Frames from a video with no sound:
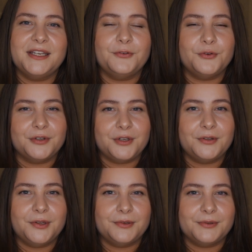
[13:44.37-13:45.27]
If you're
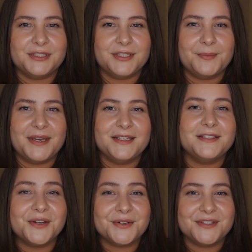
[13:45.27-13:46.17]
not done watching me
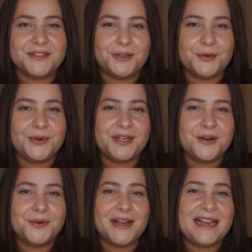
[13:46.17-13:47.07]
yet, here is another
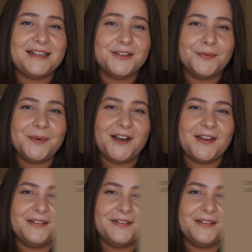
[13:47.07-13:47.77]
video and goodbye.